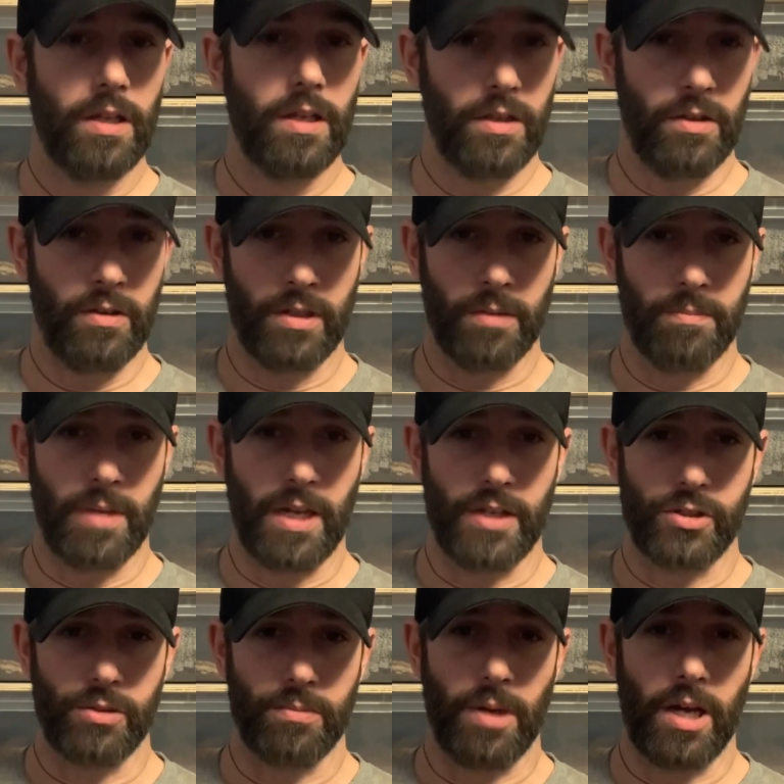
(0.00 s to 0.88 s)
you can
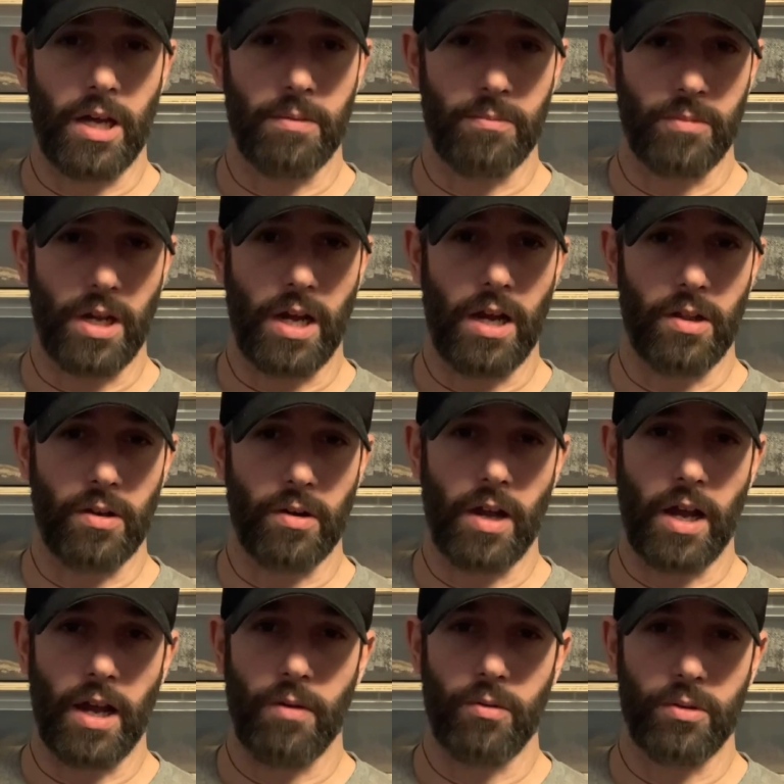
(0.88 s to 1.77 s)
bet your bottom
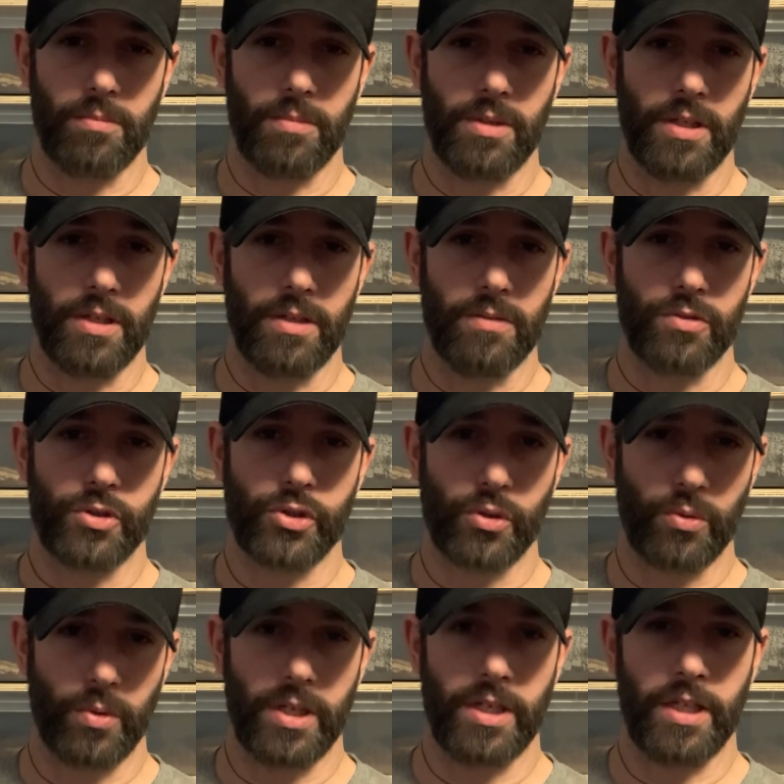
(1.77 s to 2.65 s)
dollar I would be
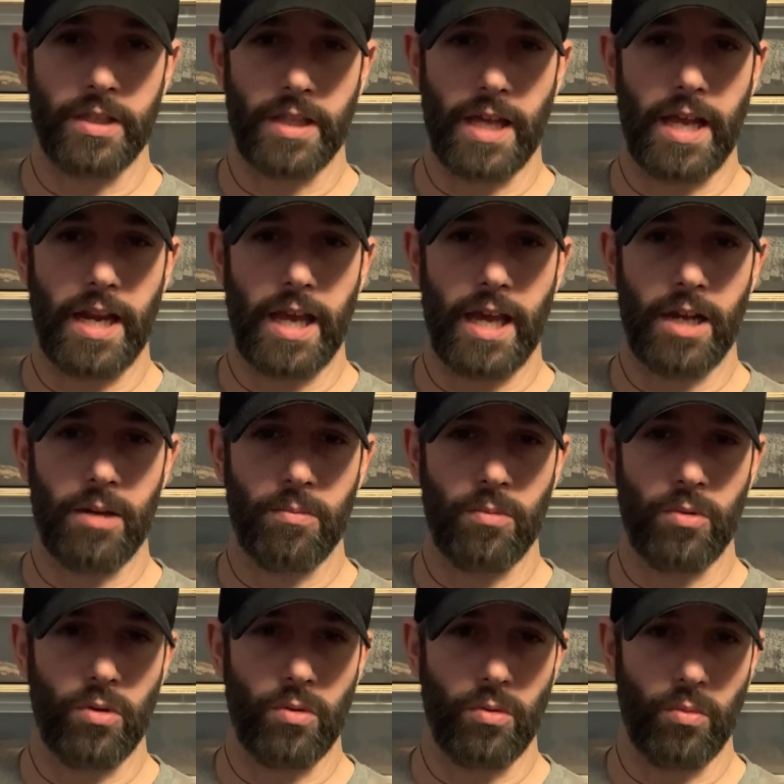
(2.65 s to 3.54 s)
treating that
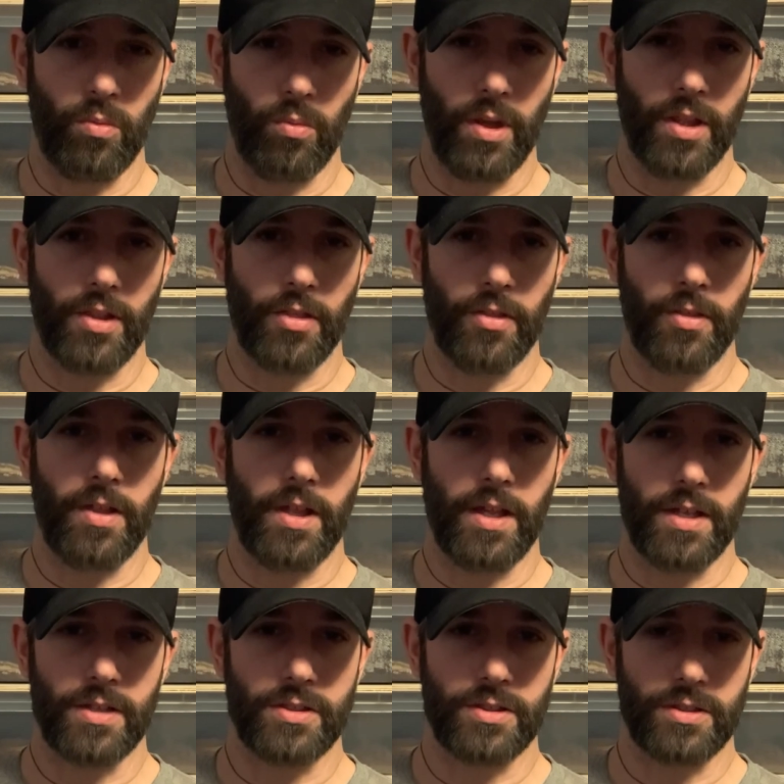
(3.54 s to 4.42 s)
animal with
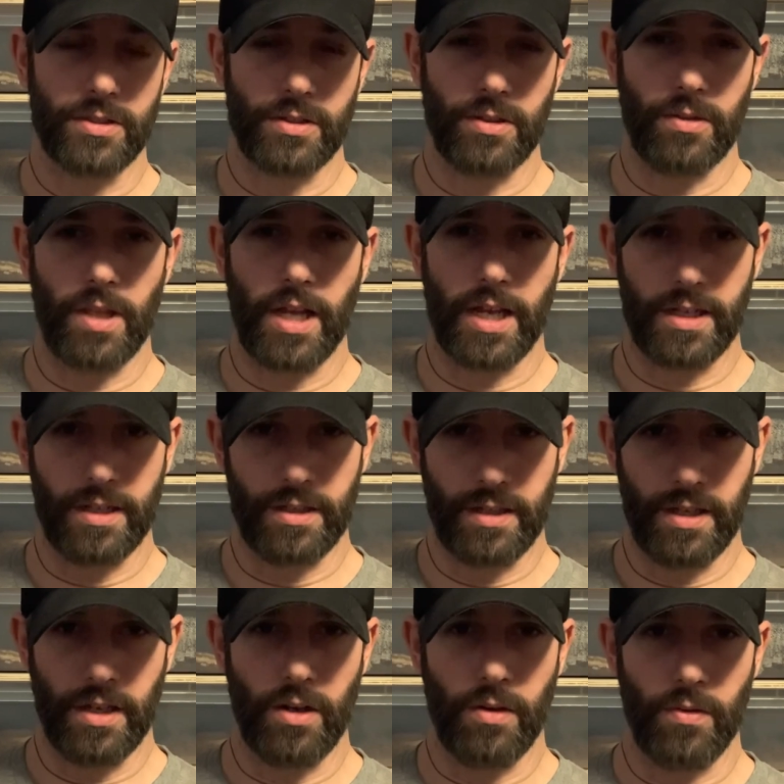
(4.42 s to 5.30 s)
this until I
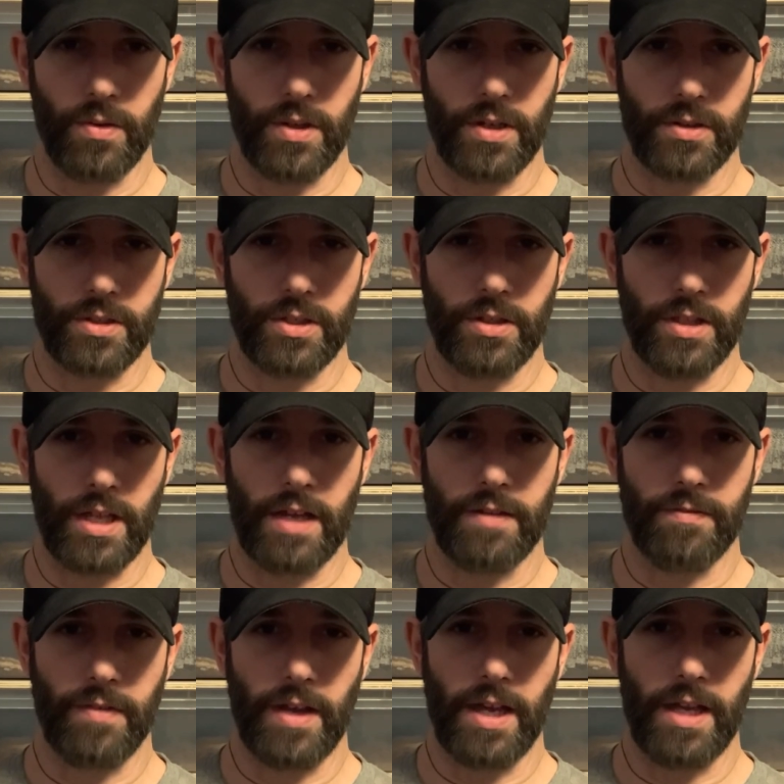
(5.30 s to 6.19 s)
could get over there to
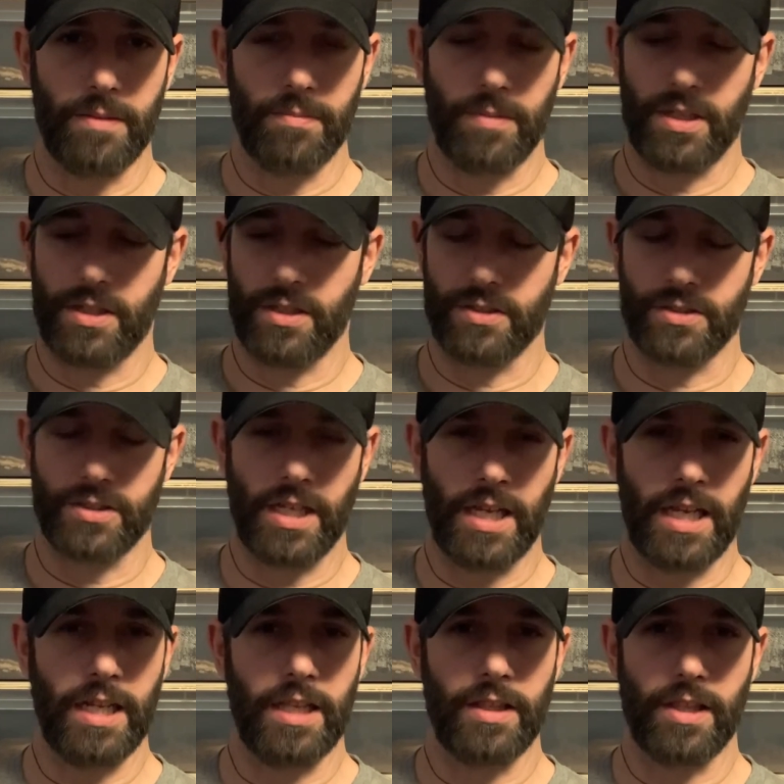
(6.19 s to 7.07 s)
that vet, because
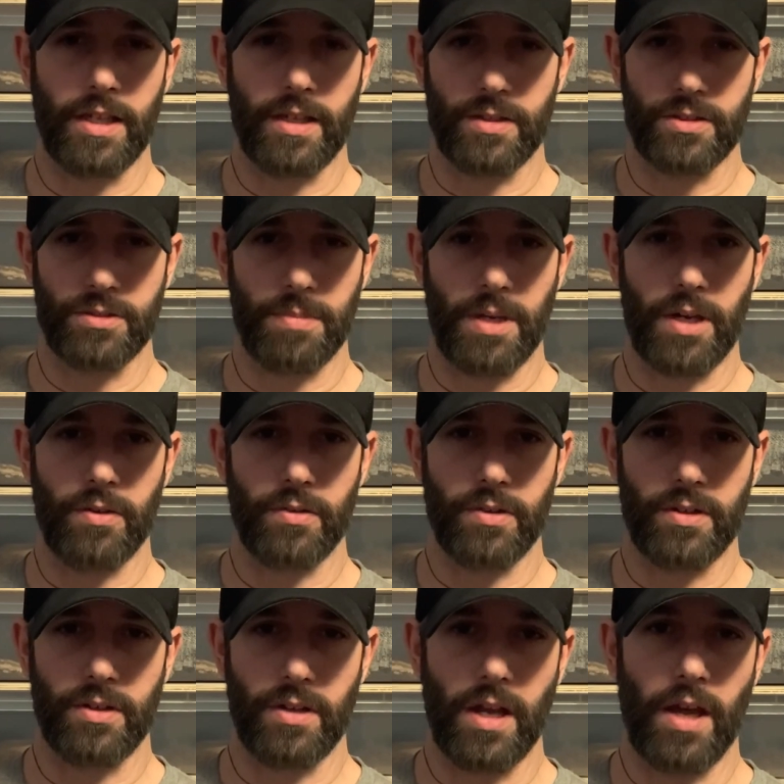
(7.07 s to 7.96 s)
anything is better
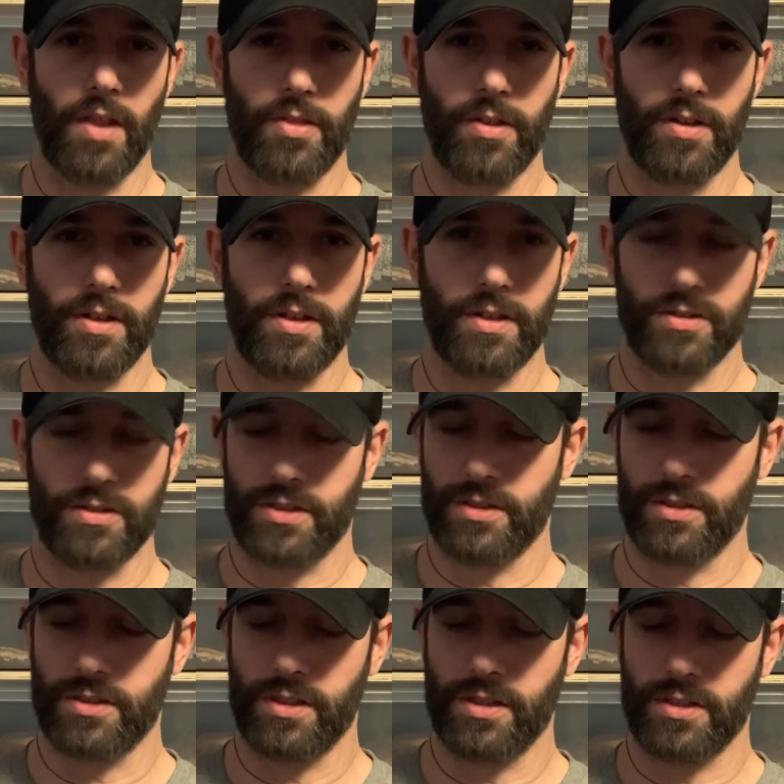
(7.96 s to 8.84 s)
than nothing. And
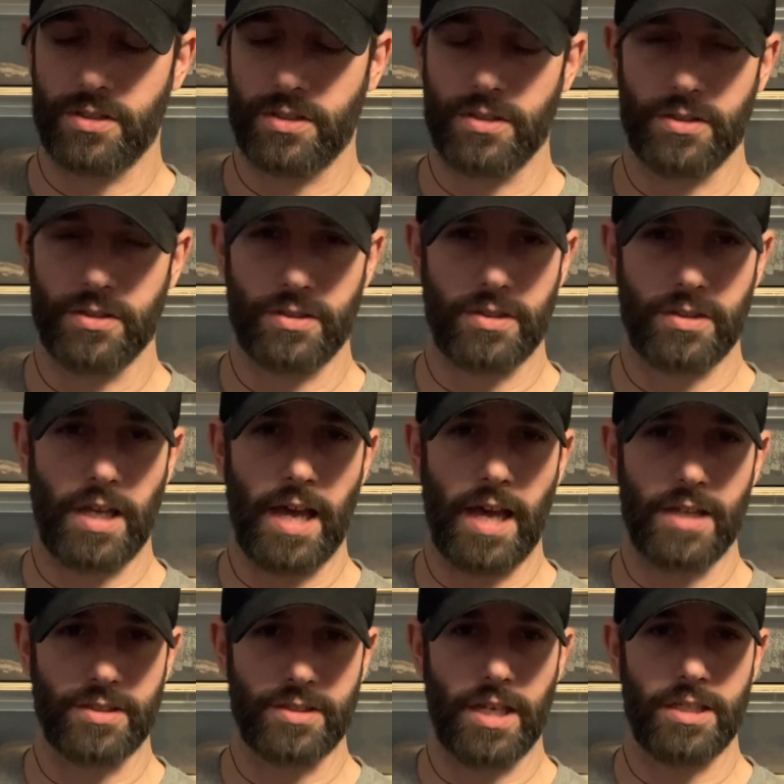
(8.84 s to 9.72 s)
since this
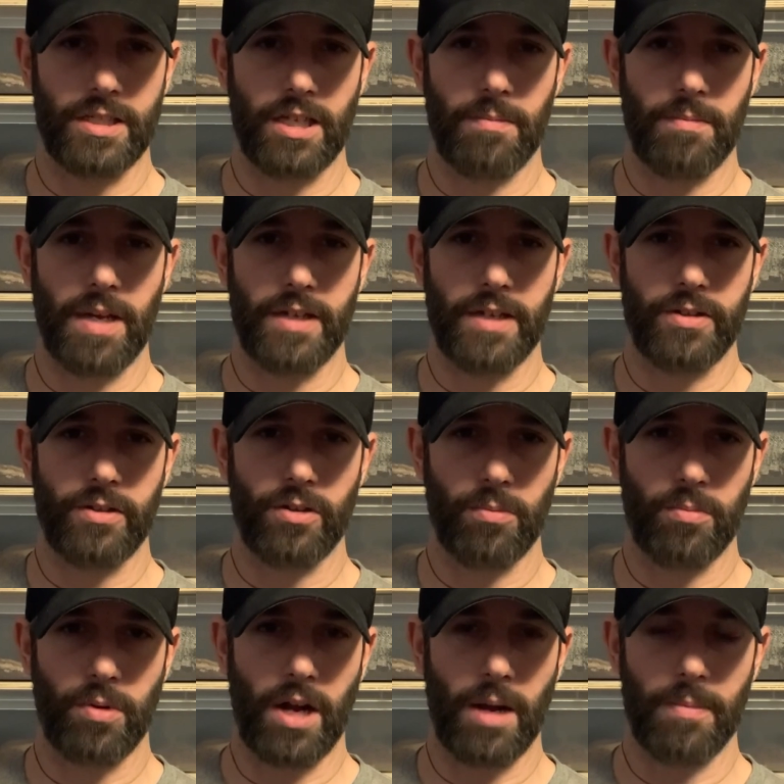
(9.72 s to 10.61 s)
has
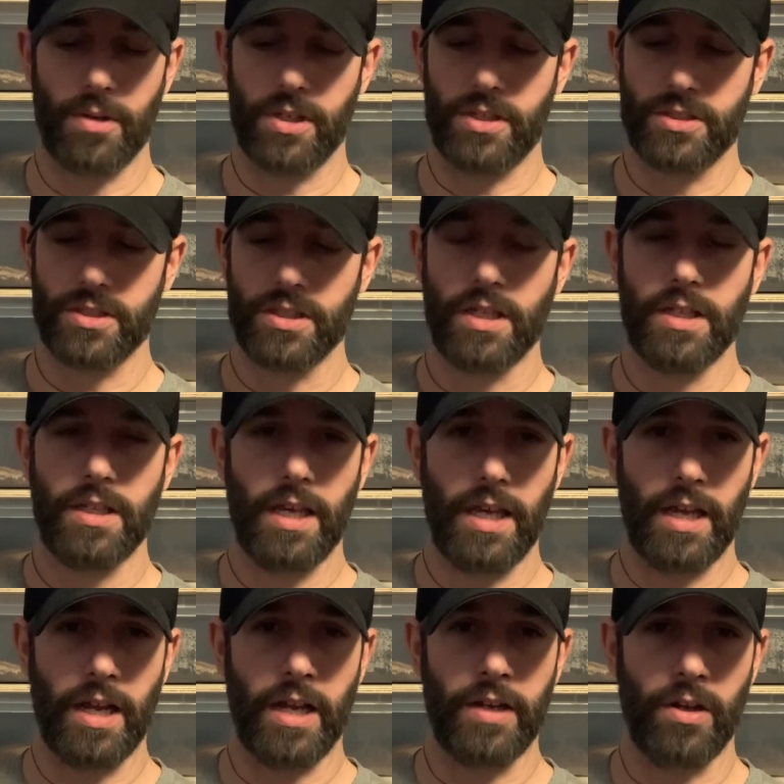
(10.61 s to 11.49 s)
antibacterial properties,
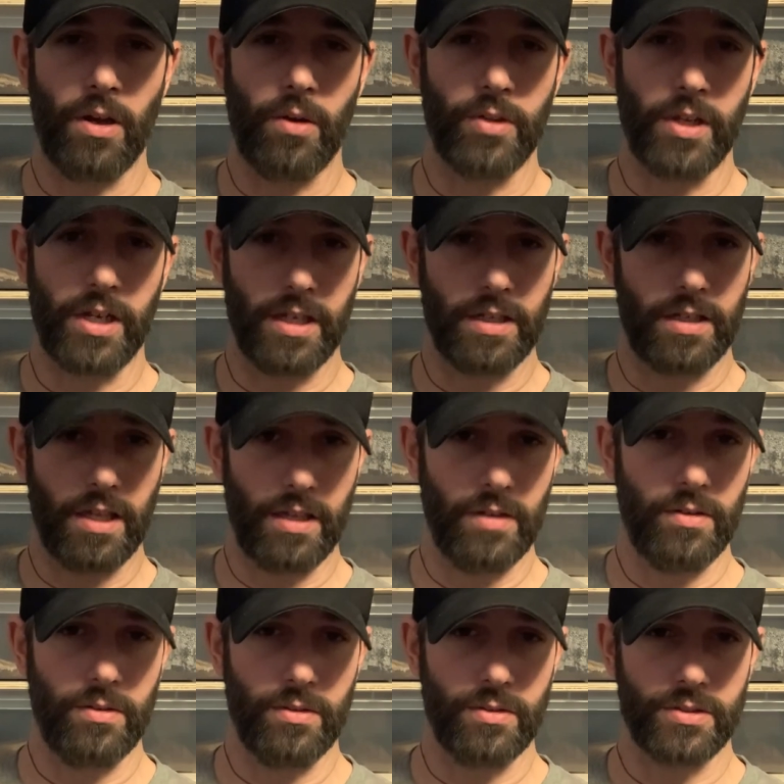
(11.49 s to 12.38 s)
and I know that it
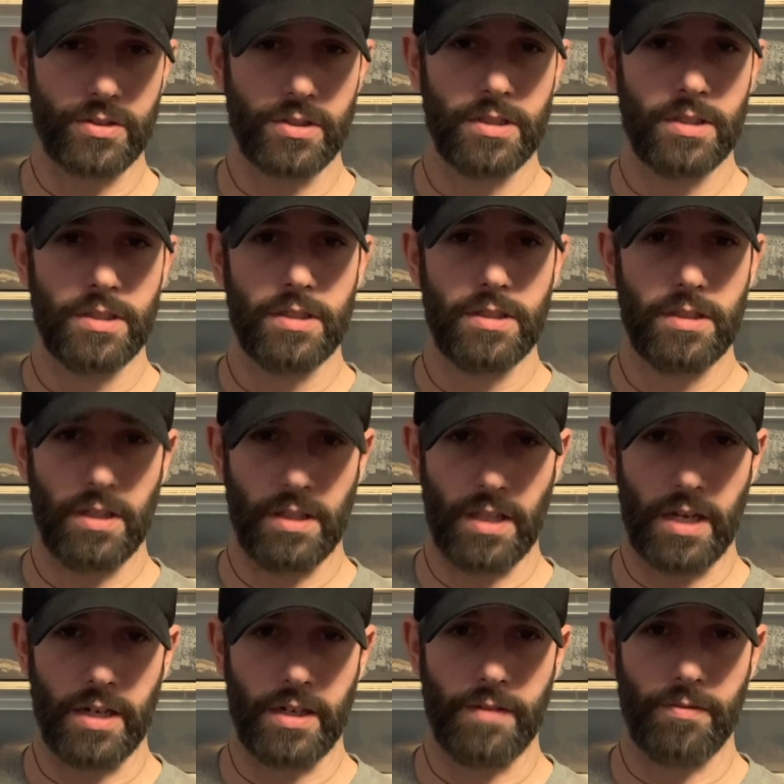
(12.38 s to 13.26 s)
kills a
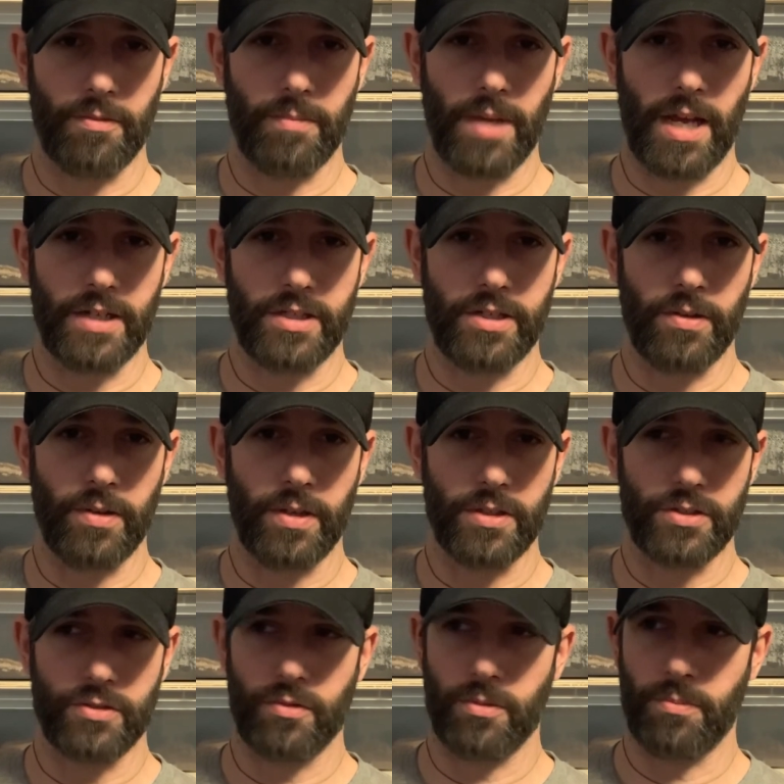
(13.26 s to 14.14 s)
lot of different
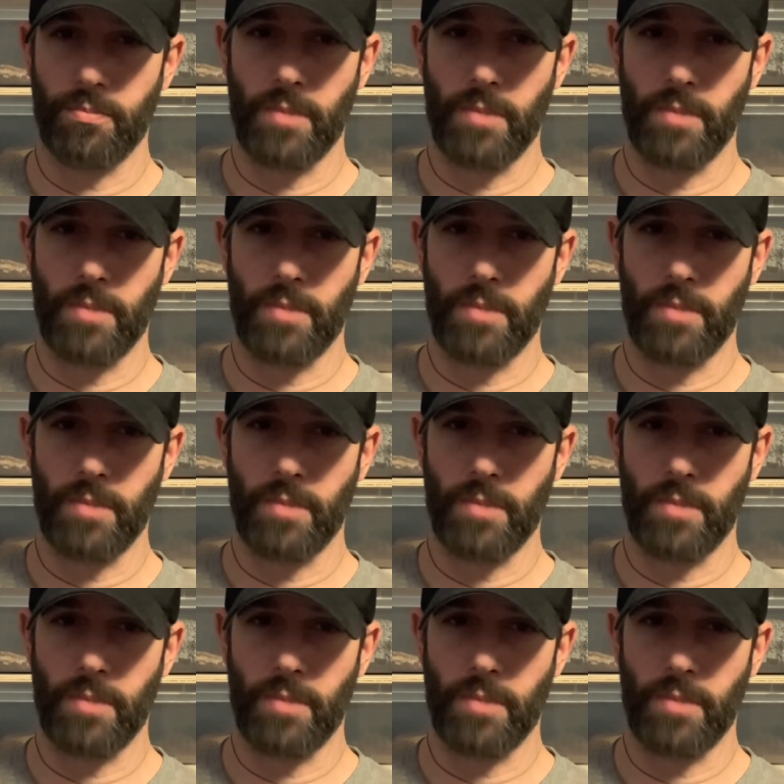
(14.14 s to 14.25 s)
bacteria from